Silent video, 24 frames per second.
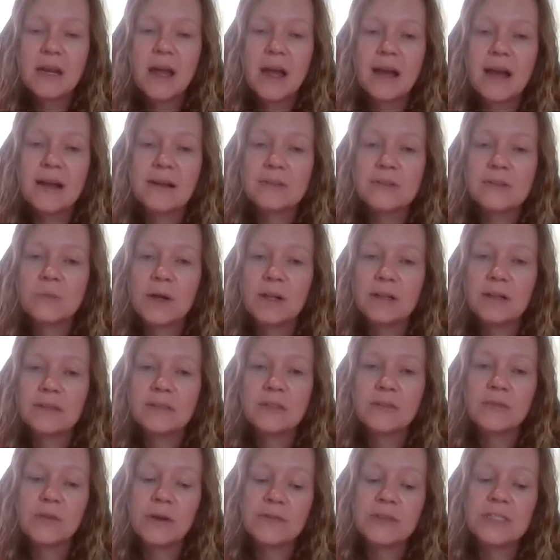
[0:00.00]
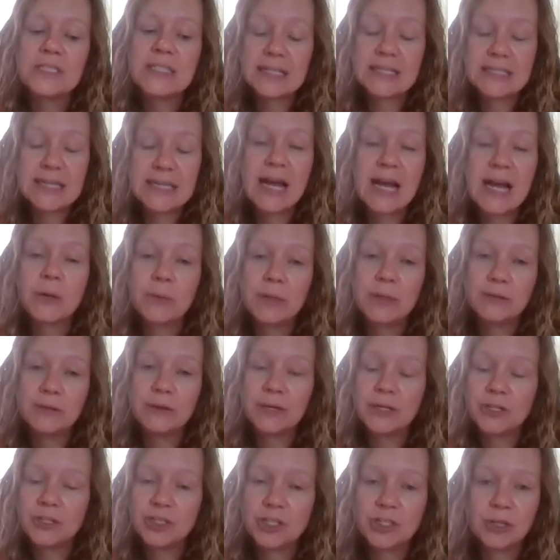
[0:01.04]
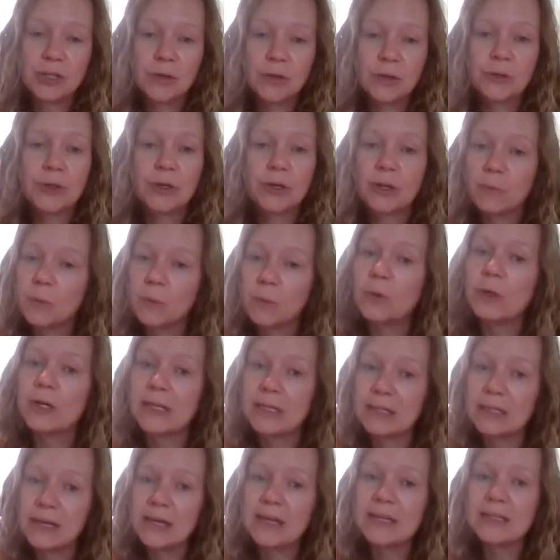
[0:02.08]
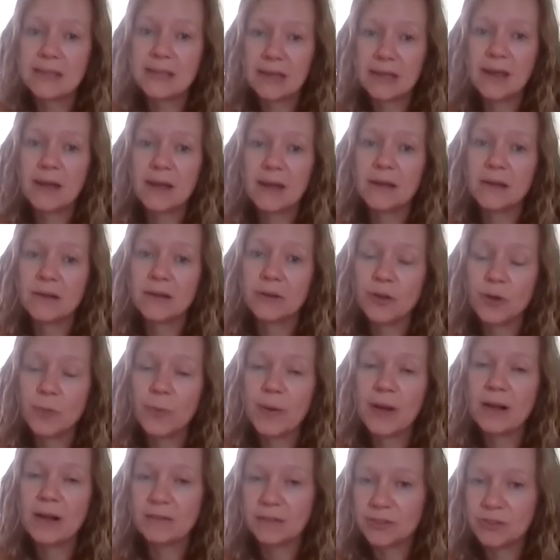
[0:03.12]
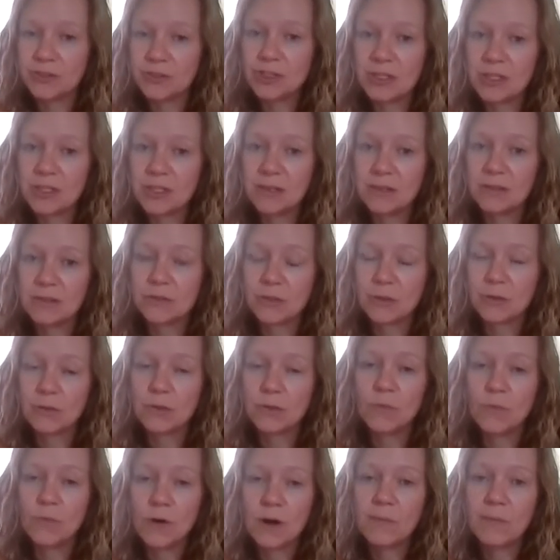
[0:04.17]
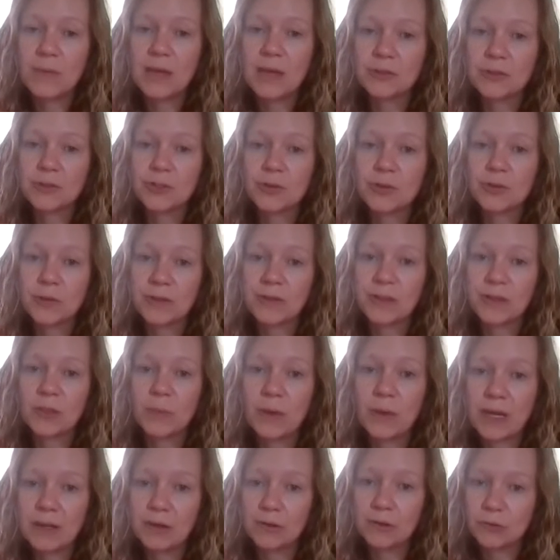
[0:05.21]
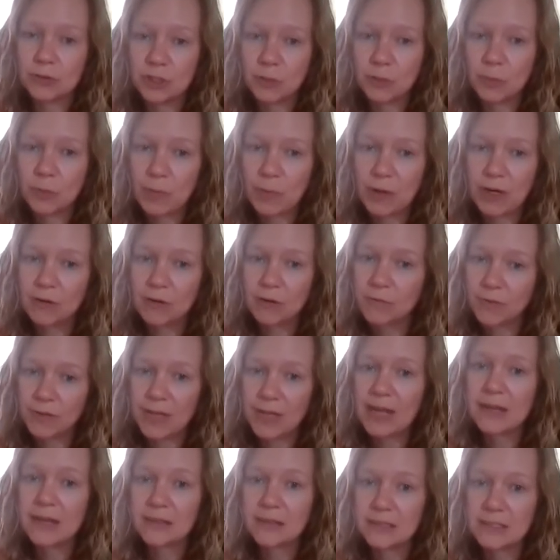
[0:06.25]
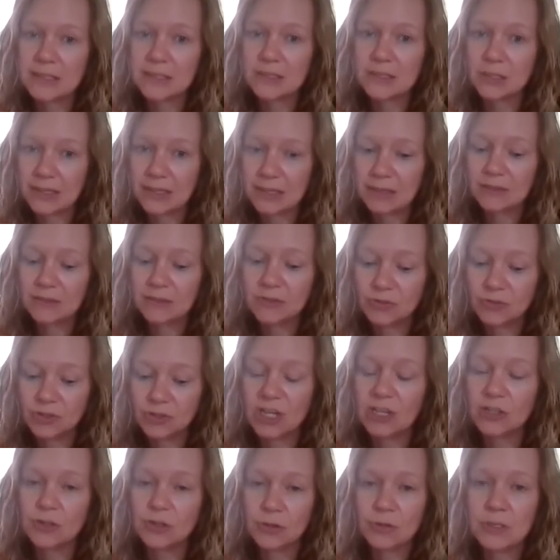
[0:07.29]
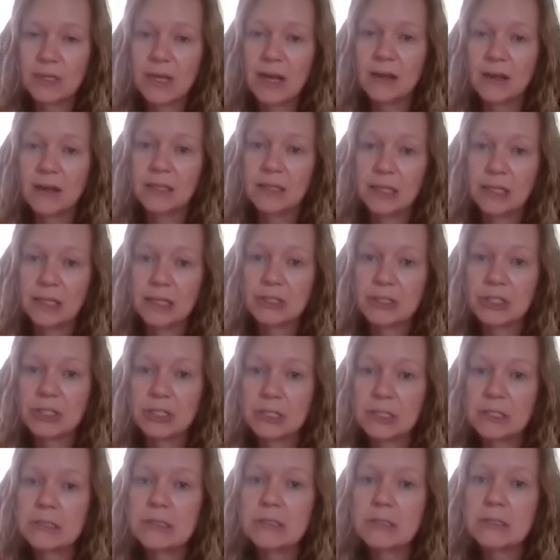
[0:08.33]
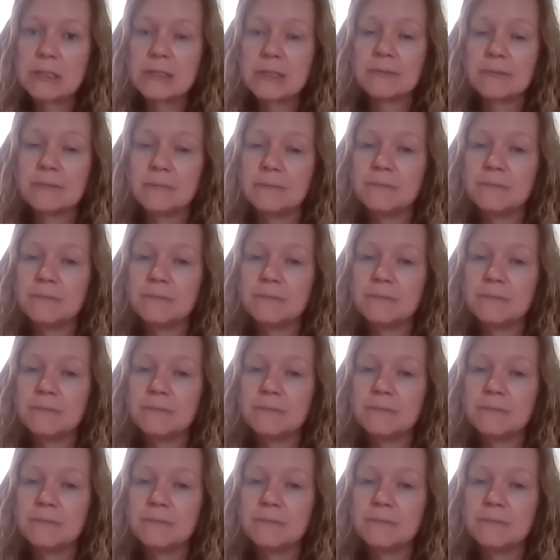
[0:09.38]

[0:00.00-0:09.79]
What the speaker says: As well as if you have a debt to equity ratio, you're going to be putting a lot of debt on your balance sheet. So you want to make sure that the bankers are prepared for that, because it's going to change those calculations.